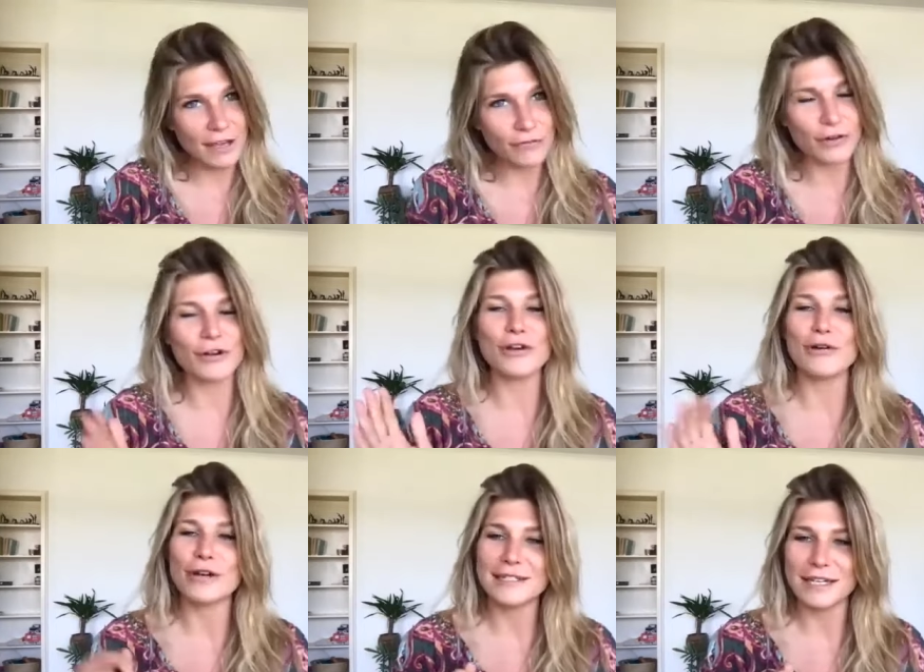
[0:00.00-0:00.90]
if you're a
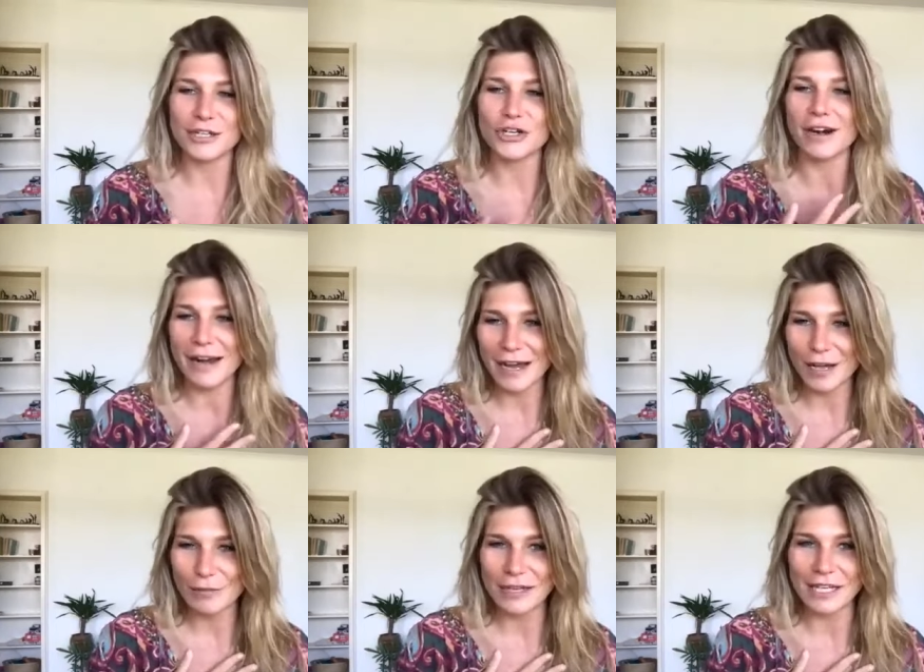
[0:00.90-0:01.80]
yoga teacher,
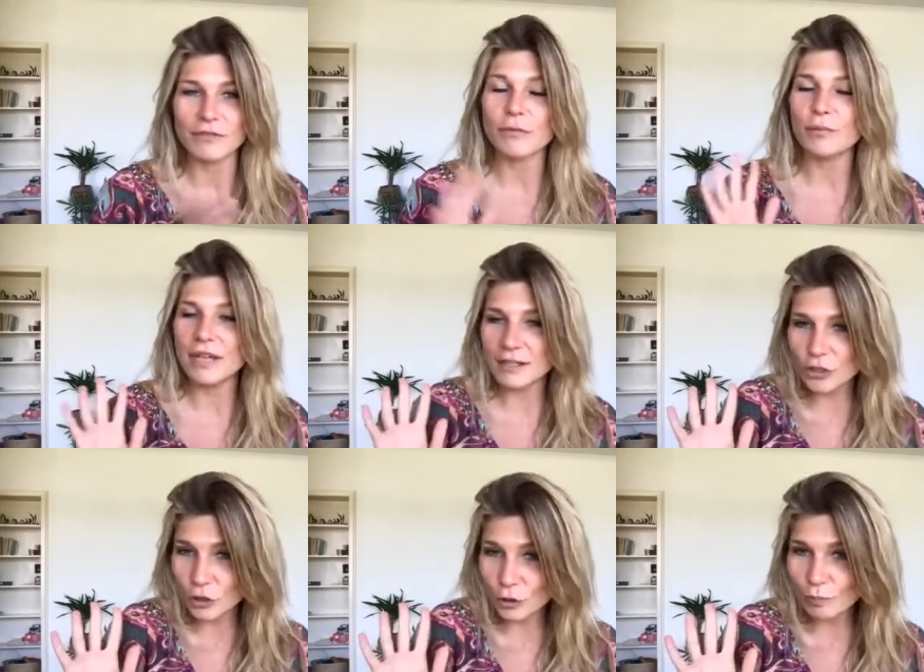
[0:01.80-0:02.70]
I believe. But that
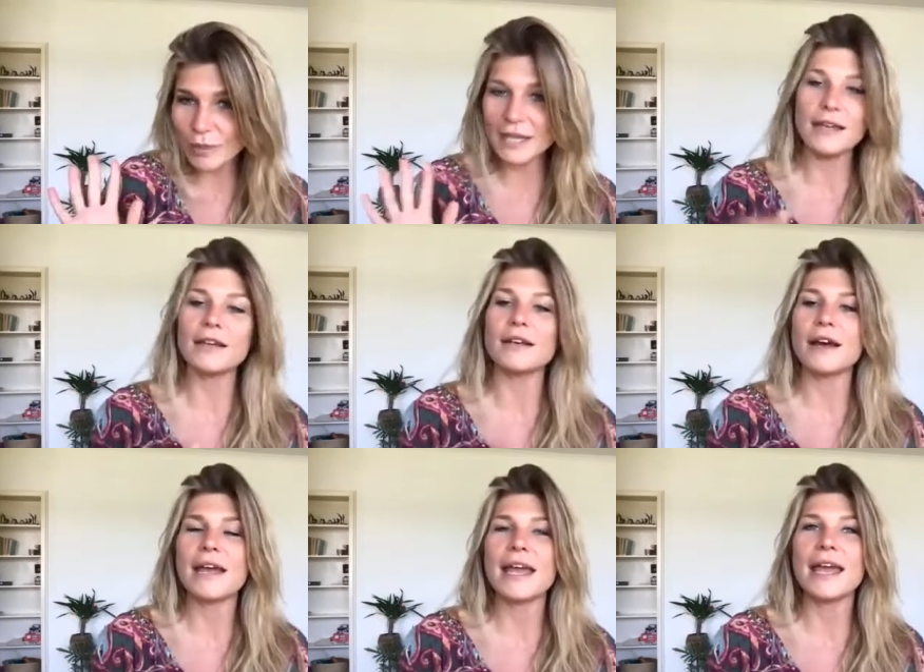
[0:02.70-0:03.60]
could be
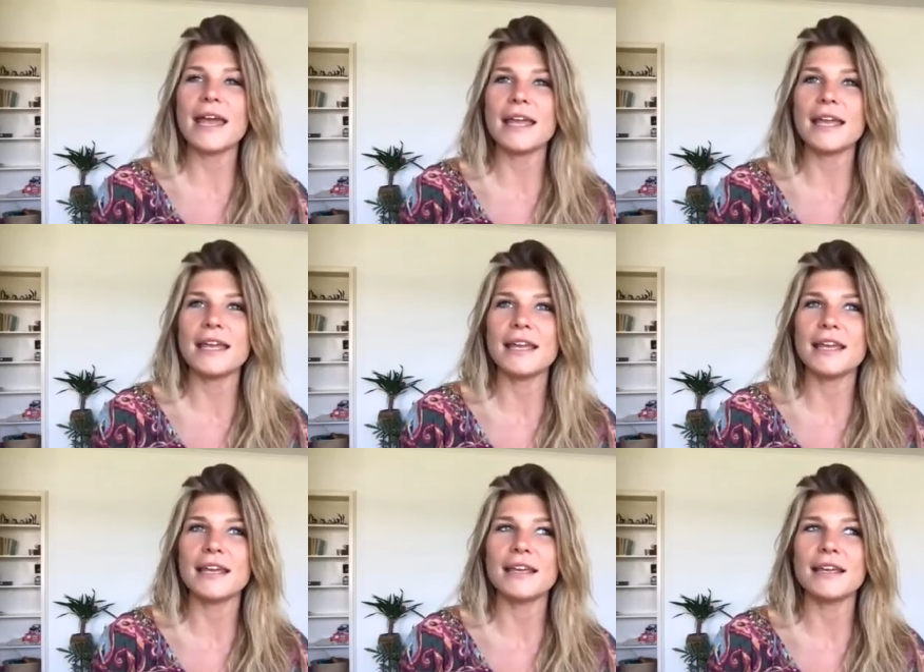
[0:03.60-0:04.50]

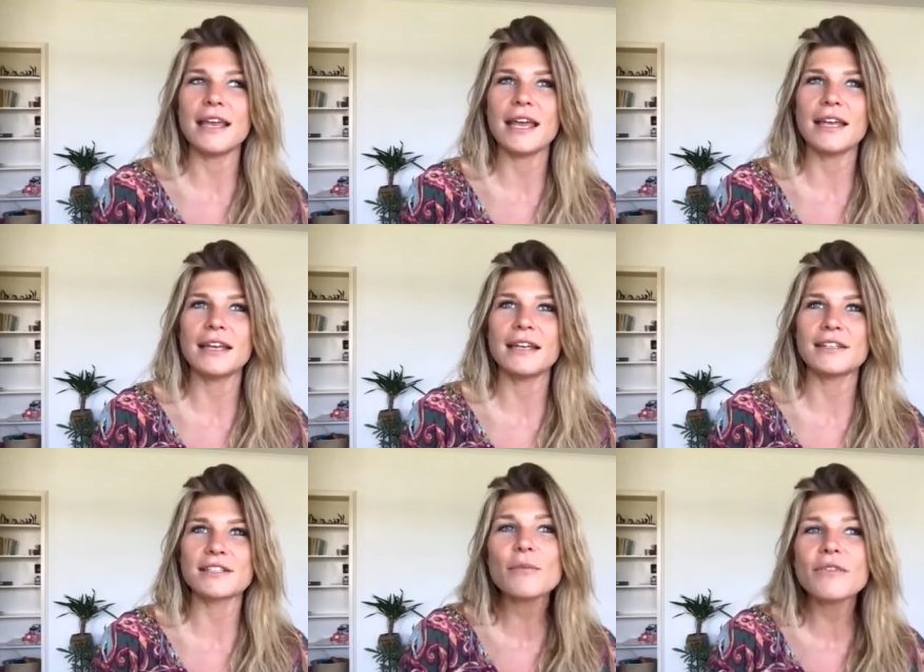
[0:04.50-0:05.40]

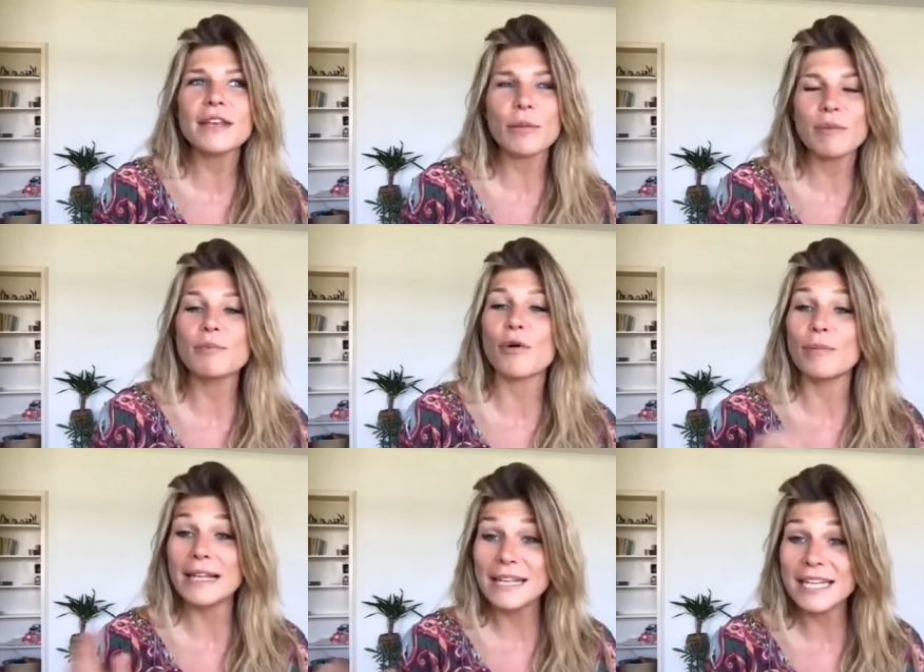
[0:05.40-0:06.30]
a something that people
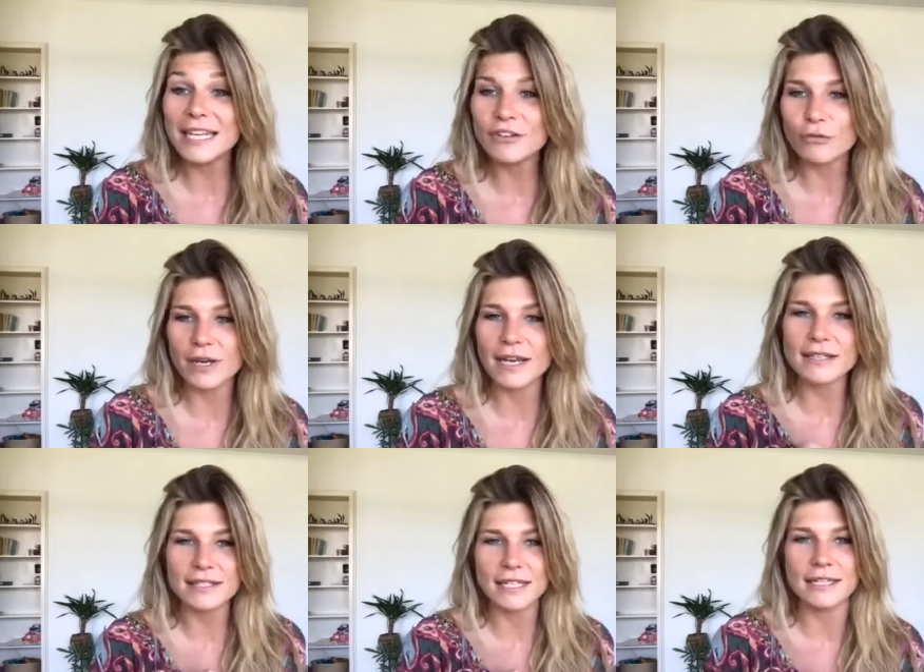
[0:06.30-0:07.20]
believe when they
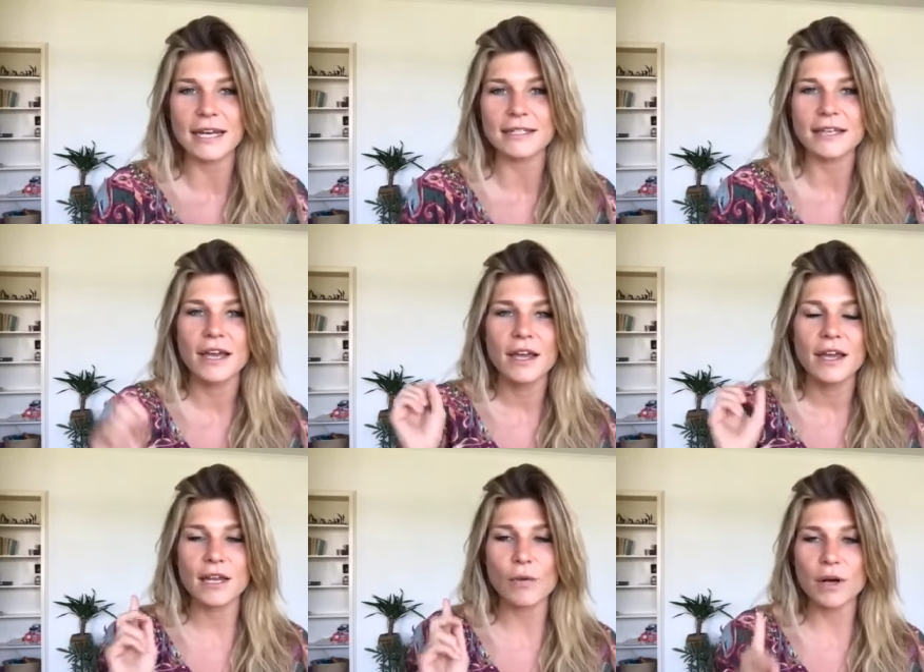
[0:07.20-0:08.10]
see that.
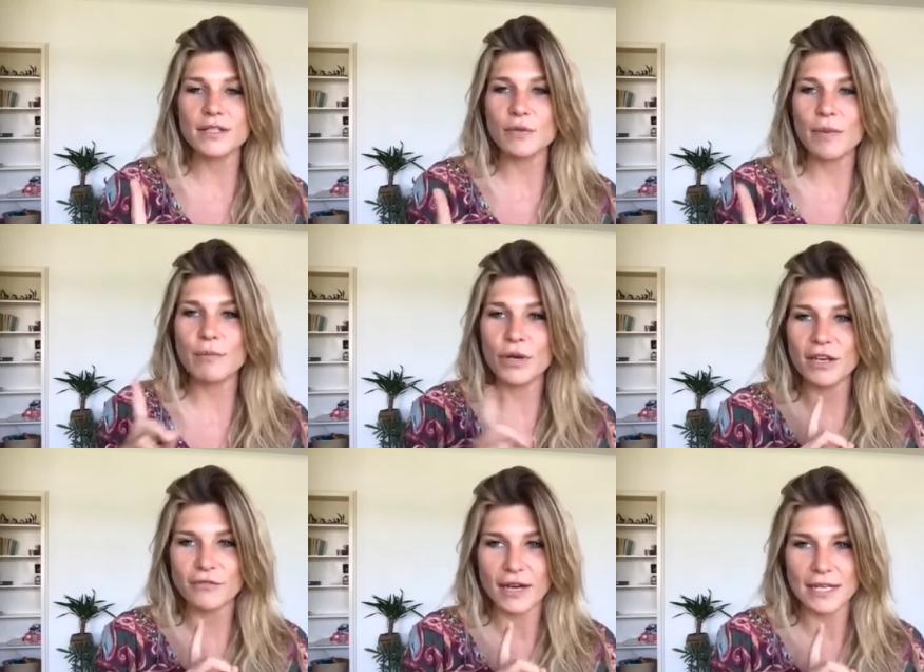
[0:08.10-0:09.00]
They want to make
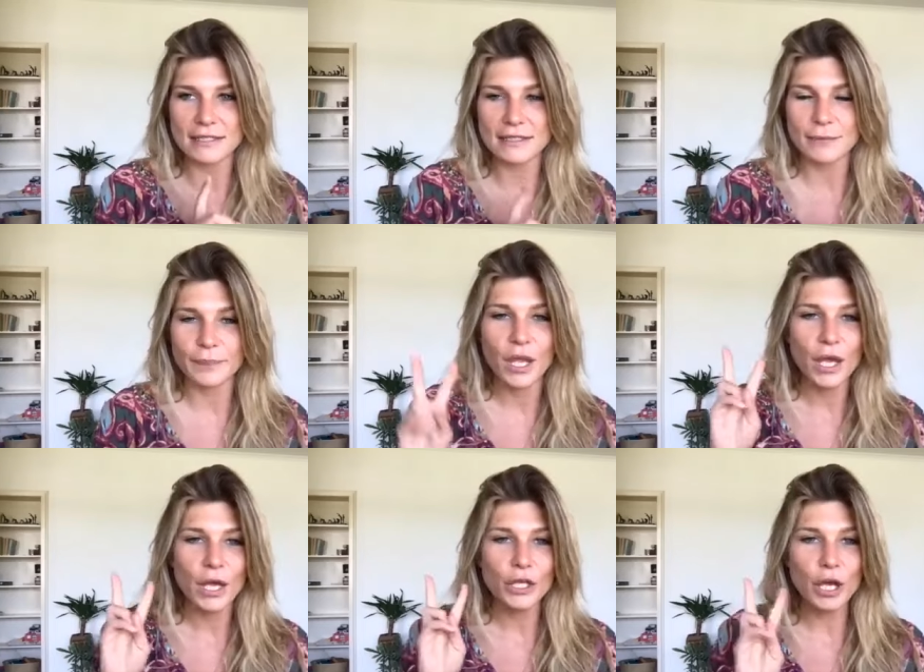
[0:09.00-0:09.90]
money fast.
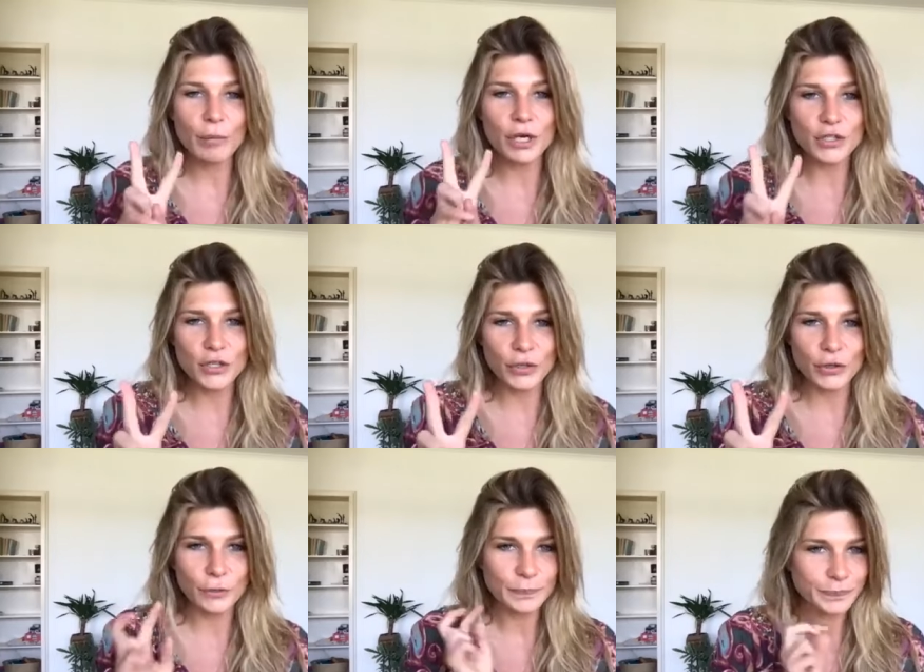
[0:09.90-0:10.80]
Number
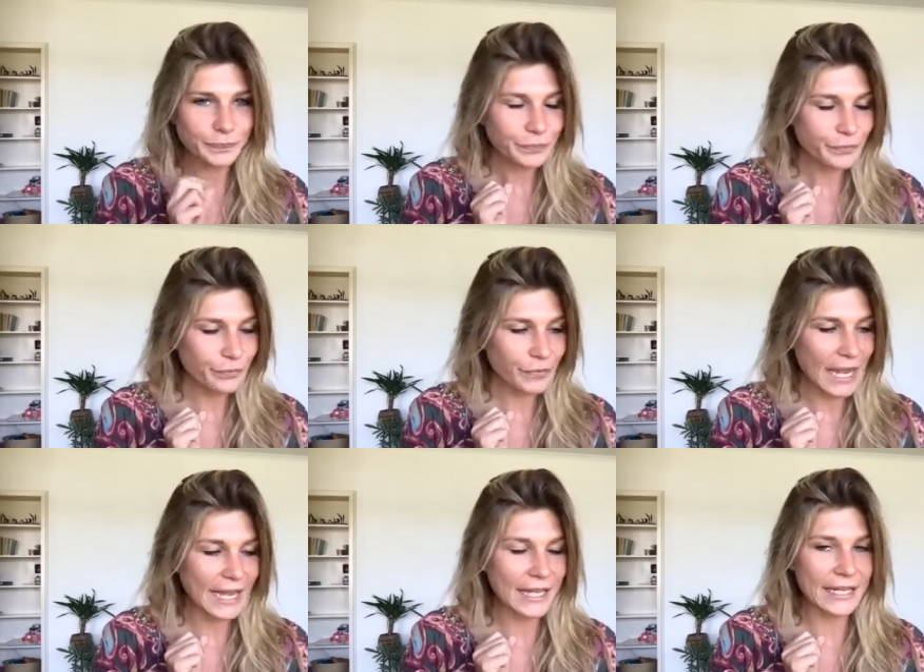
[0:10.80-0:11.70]
two,
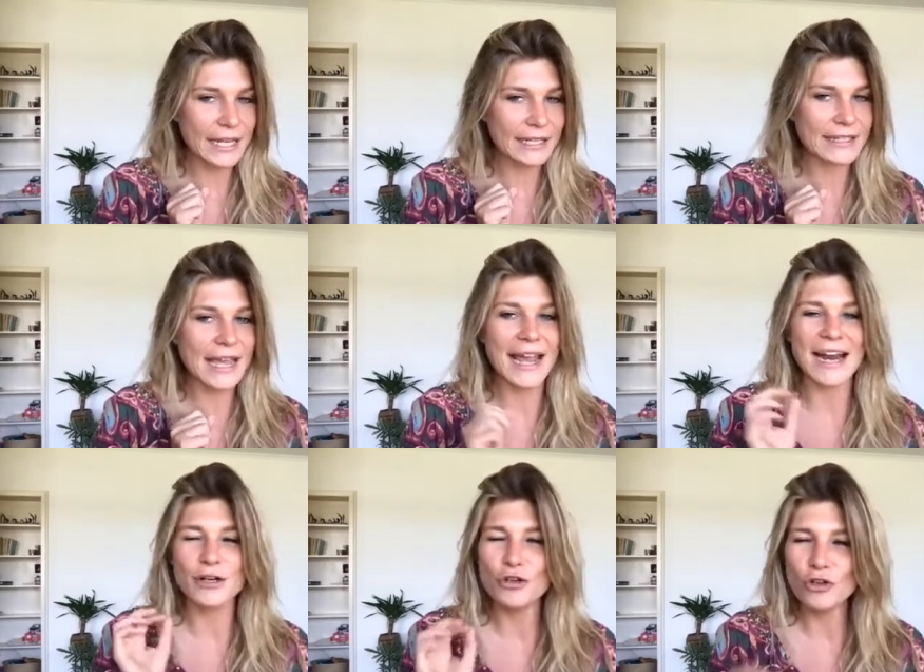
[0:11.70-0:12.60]
they
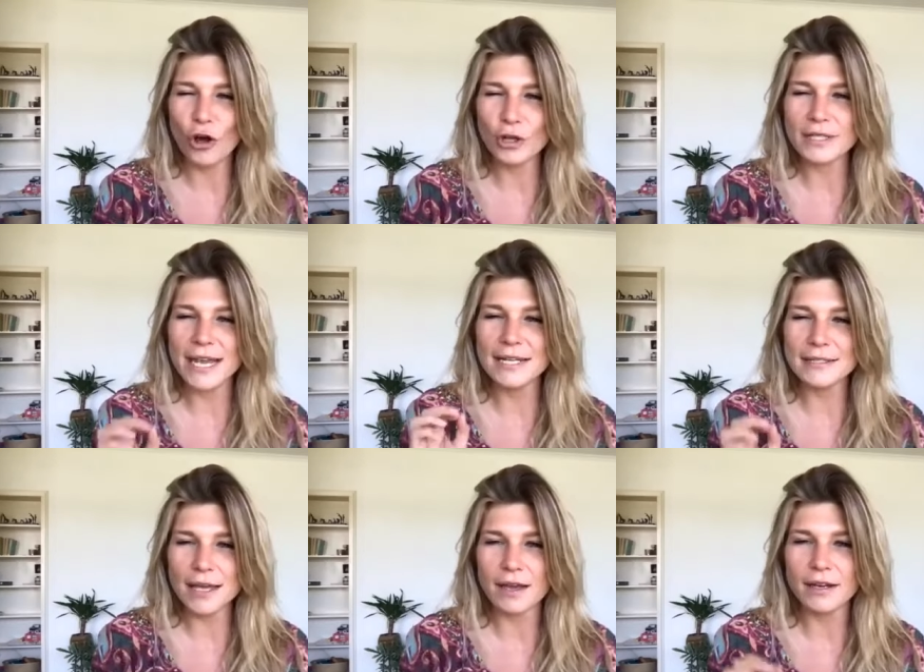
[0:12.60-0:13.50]
are not
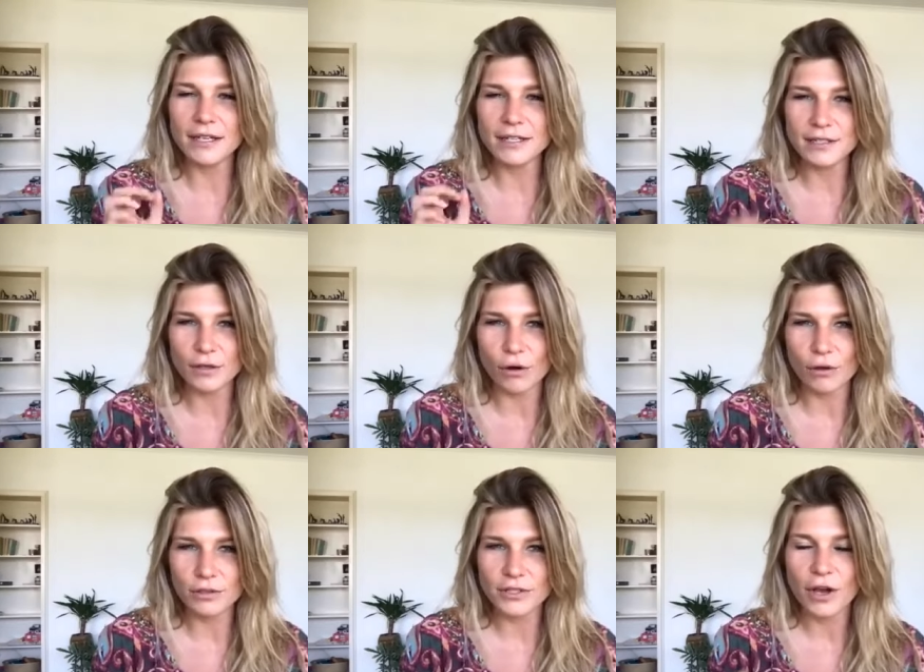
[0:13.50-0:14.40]
entirely
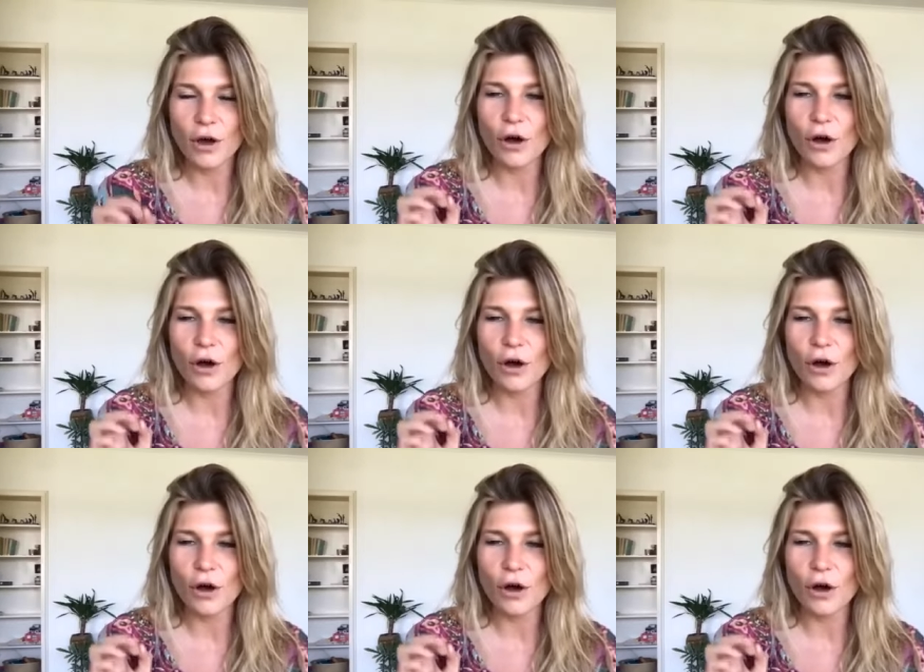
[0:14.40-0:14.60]
sold